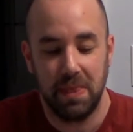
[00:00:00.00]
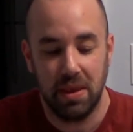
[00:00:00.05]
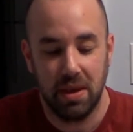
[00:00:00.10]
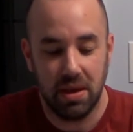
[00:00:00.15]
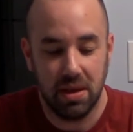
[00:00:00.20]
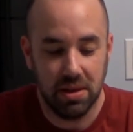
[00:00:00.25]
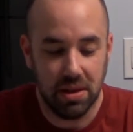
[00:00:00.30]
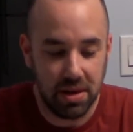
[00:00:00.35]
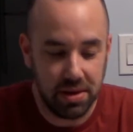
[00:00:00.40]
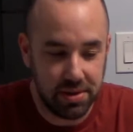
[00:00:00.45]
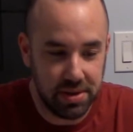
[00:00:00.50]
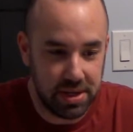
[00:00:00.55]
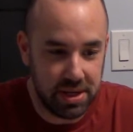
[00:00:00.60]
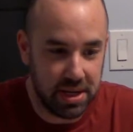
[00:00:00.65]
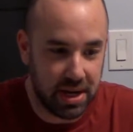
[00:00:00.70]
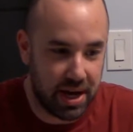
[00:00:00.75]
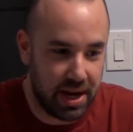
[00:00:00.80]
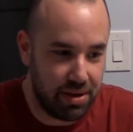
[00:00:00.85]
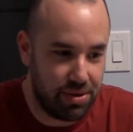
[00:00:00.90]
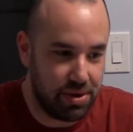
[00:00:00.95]

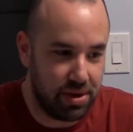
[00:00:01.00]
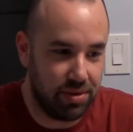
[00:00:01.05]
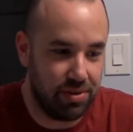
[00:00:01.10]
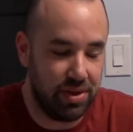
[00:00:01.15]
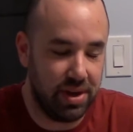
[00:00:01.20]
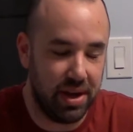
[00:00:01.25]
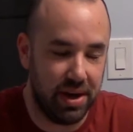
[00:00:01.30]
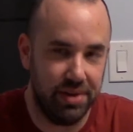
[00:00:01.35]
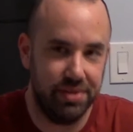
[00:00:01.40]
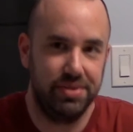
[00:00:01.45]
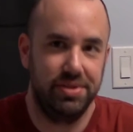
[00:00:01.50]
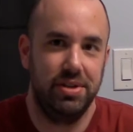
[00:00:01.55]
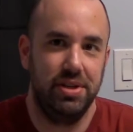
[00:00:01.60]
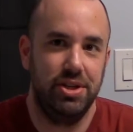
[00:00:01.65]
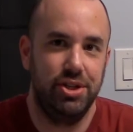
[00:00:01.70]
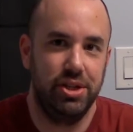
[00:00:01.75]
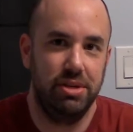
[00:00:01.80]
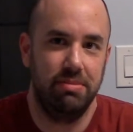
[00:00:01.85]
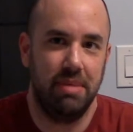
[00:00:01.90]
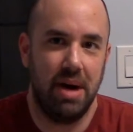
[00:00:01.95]
luckily, I think the
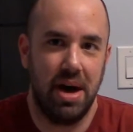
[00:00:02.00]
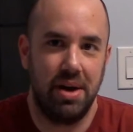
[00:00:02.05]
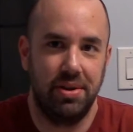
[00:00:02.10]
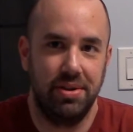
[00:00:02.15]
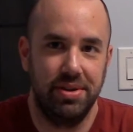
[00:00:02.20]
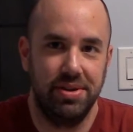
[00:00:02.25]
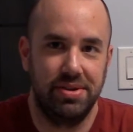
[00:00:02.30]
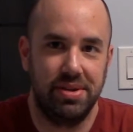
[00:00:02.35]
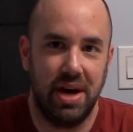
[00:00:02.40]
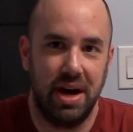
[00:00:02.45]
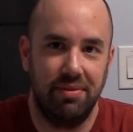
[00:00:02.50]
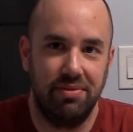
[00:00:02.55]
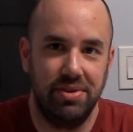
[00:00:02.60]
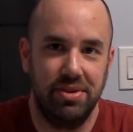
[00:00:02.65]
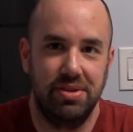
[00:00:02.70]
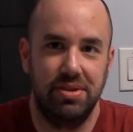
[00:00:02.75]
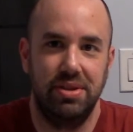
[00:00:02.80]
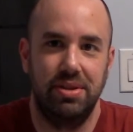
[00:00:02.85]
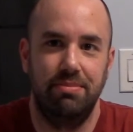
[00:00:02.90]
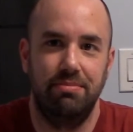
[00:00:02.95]
LCG model is
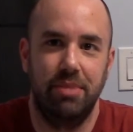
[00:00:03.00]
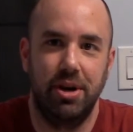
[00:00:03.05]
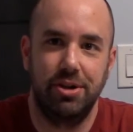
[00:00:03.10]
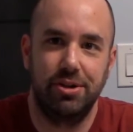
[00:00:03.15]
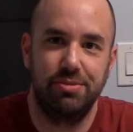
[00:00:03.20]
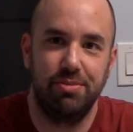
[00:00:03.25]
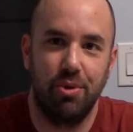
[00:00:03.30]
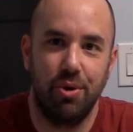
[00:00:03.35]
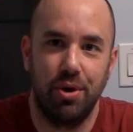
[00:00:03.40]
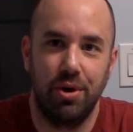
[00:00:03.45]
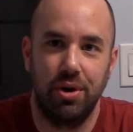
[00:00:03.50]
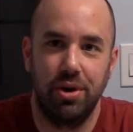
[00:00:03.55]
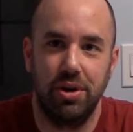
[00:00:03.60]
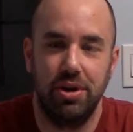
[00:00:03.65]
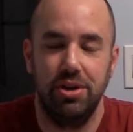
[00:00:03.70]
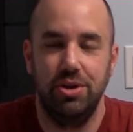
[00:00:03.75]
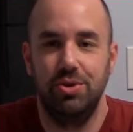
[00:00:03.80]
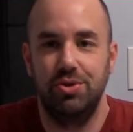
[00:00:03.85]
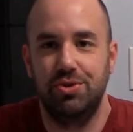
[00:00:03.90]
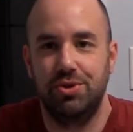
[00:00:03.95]
obviously much more
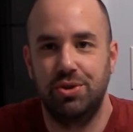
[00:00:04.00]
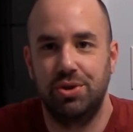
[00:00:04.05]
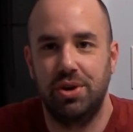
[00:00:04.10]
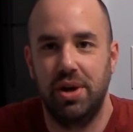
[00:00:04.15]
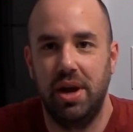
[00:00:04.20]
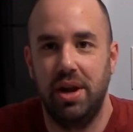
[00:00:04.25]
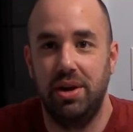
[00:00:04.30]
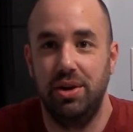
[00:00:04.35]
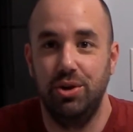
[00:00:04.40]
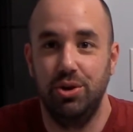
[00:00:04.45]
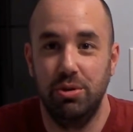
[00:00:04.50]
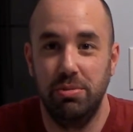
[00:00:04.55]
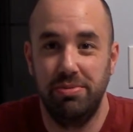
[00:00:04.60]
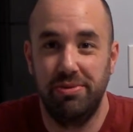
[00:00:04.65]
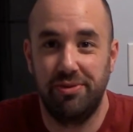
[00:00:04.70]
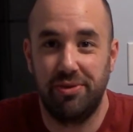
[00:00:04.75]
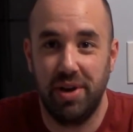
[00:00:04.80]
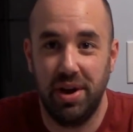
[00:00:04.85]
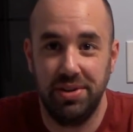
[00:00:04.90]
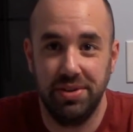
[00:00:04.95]
user and noob
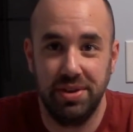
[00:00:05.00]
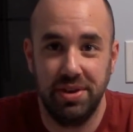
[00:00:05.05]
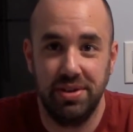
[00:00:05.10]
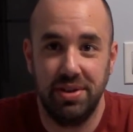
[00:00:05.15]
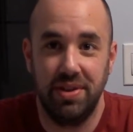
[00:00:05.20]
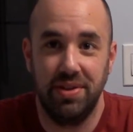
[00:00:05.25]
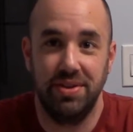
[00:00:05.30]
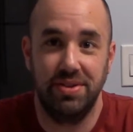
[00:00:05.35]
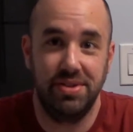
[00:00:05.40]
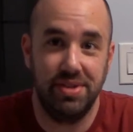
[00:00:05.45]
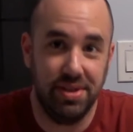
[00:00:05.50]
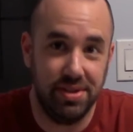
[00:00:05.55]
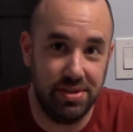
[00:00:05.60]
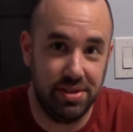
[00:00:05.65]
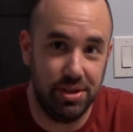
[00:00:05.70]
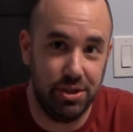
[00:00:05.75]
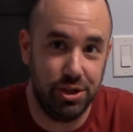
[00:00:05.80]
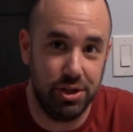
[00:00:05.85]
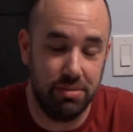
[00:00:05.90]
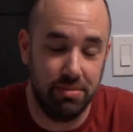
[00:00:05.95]
friendly than the
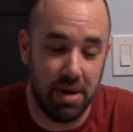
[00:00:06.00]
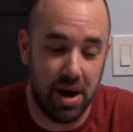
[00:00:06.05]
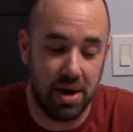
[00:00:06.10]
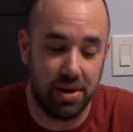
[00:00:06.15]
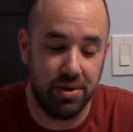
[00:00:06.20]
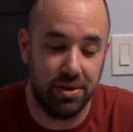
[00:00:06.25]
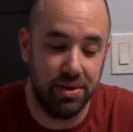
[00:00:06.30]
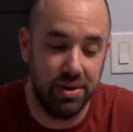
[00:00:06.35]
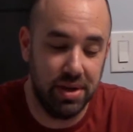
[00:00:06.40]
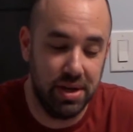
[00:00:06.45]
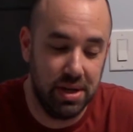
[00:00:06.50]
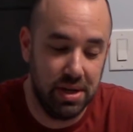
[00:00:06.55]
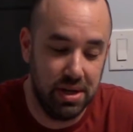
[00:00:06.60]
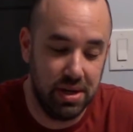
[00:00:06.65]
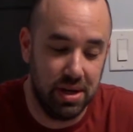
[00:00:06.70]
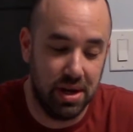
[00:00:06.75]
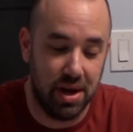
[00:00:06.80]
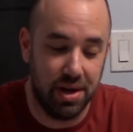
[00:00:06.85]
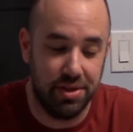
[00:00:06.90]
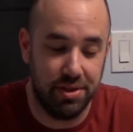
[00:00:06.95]
CCG model.
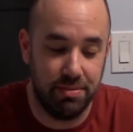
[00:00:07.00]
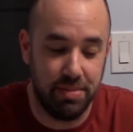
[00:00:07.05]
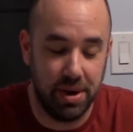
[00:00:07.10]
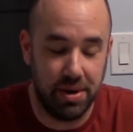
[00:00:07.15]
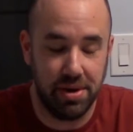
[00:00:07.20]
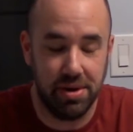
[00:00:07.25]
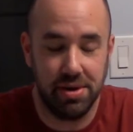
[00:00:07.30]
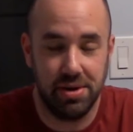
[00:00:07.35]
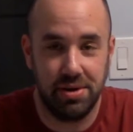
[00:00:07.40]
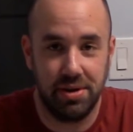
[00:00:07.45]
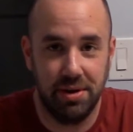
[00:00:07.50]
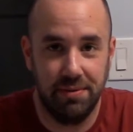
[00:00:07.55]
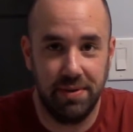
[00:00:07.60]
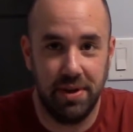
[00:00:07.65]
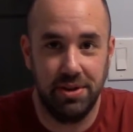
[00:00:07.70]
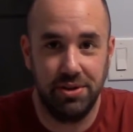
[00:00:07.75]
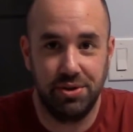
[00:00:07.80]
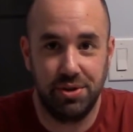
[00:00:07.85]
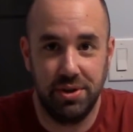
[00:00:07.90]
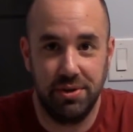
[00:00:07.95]
The barrier of
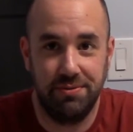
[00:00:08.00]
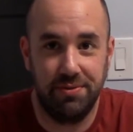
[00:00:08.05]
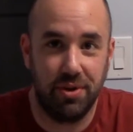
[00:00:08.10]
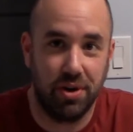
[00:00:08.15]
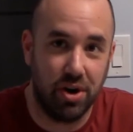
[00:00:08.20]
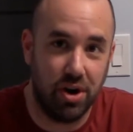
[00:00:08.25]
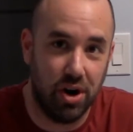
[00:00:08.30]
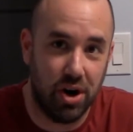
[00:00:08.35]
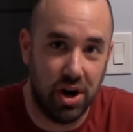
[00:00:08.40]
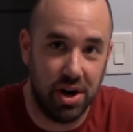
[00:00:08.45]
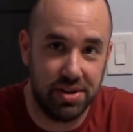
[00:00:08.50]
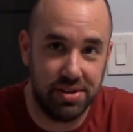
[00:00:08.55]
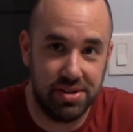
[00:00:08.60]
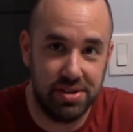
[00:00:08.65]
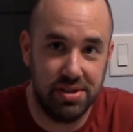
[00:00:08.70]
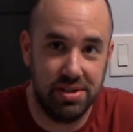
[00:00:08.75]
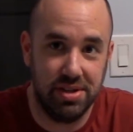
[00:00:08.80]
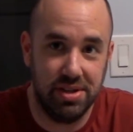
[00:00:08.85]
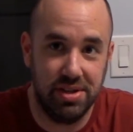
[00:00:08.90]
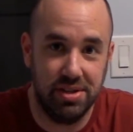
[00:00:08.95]
entry for
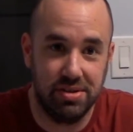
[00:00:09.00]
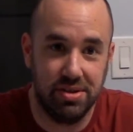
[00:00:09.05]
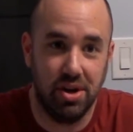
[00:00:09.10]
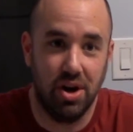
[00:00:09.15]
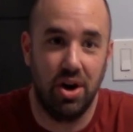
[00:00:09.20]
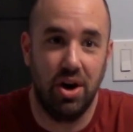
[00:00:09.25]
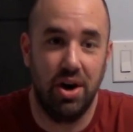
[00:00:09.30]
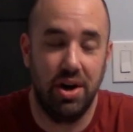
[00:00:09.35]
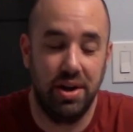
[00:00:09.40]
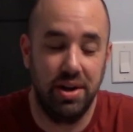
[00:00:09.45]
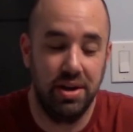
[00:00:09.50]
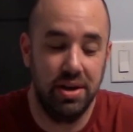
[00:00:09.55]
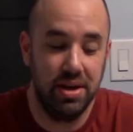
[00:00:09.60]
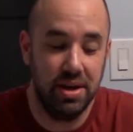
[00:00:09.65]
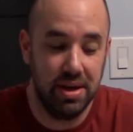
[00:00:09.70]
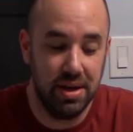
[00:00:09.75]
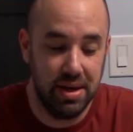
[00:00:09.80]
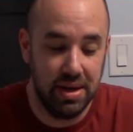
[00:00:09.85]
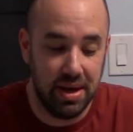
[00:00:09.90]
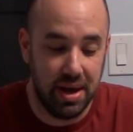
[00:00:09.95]
cost is gone,
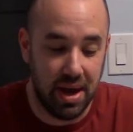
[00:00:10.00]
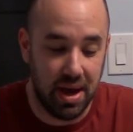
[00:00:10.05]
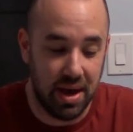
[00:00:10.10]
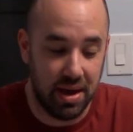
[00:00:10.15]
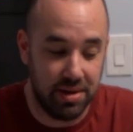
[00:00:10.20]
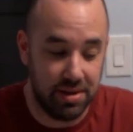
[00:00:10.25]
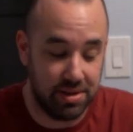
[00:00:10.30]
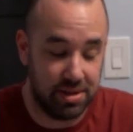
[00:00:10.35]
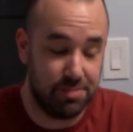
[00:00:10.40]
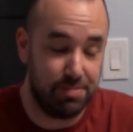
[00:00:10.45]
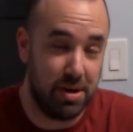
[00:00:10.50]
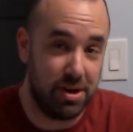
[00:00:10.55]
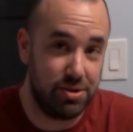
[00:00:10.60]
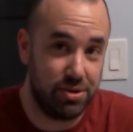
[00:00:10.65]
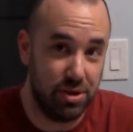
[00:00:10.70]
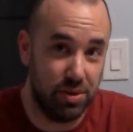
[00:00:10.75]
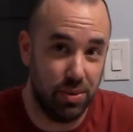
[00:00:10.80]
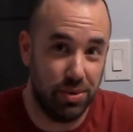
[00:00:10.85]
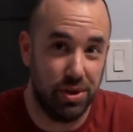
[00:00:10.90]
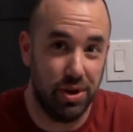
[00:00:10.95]
and
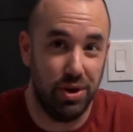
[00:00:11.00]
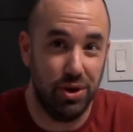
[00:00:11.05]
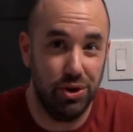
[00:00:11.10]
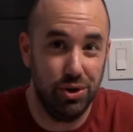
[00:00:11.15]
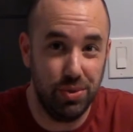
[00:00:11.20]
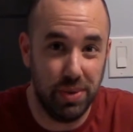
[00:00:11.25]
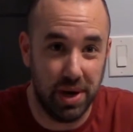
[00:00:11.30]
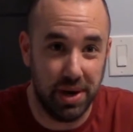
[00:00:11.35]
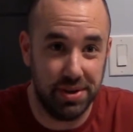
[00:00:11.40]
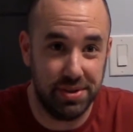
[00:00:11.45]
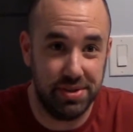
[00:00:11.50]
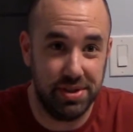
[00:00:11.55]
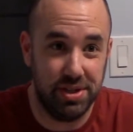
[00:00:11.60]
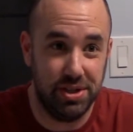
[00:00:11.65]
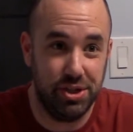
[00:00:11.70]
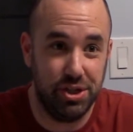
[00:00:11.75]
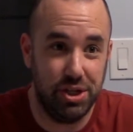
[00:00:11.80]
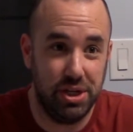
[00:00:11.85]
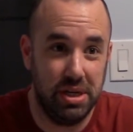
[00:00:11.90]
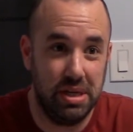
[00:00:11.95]
especially with a new
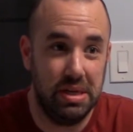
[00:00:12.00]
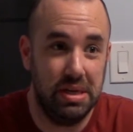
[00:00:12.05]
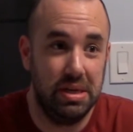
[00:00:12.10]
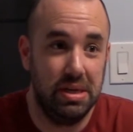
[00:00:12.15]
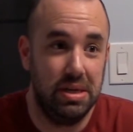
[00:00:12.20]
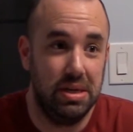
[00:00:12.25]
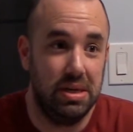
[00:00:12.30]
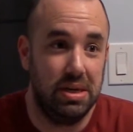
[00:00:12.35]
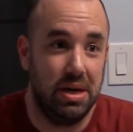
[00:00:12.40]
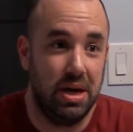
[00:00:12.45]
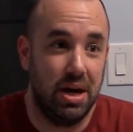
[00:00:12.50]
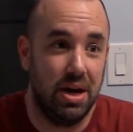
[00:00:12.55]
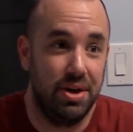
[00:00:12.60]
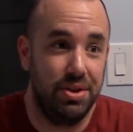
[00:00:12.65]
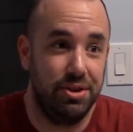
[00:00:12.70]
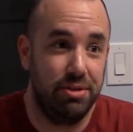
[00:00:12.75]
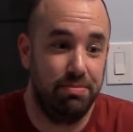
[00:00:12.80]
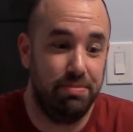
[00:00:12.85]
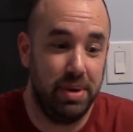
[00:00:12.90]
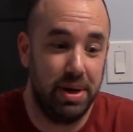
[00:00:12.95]
LCG,
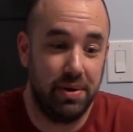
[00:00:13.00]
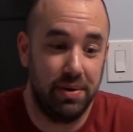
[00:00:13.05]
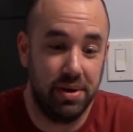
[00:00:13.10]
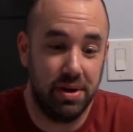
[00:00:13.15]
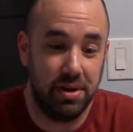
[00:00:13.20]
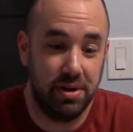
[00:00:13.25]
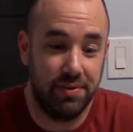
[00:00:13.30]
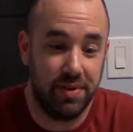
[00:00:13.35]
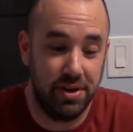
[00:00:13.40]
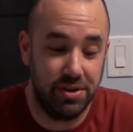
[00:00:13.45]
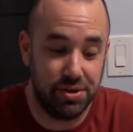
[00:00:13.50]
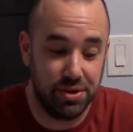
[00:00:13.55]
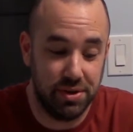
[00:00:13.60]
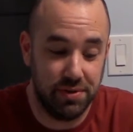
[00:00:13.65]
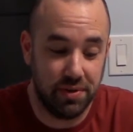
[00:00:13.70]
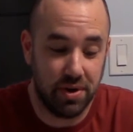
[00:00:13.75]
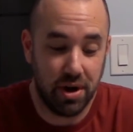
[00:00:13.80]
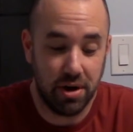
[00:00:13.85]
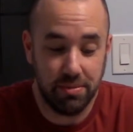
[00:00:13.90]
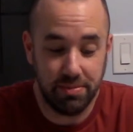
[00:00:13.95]
the barrier of entry of
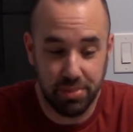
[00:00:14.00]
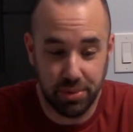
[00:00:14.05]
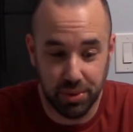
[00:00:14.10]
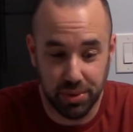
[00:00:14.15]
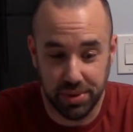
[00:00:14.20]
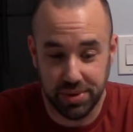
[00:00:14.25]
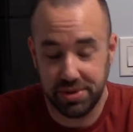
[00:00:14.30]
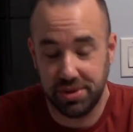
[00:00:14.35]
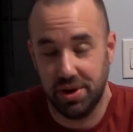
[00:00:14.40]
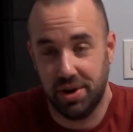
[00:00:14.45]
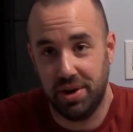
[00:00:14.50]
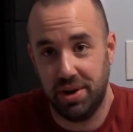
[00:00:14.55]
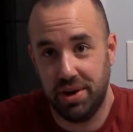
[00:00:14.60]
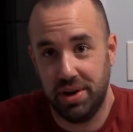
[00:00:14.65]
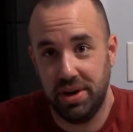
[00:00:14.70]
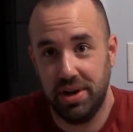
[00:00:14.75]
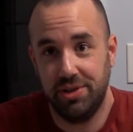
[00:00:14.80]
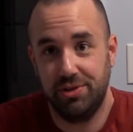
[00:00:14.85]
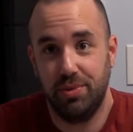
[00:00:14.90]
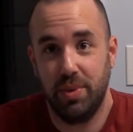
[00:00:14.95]
card pool is gone
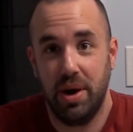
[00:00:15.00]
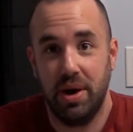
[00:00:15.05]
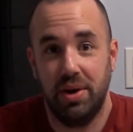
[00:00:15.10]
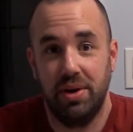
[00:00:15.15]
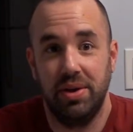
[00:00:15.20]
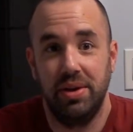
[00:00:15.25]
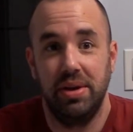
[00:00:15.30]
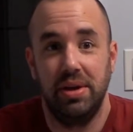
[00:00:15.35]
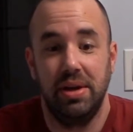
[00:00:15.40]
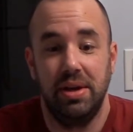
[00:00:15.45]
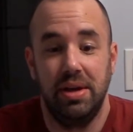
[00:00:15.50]
as well.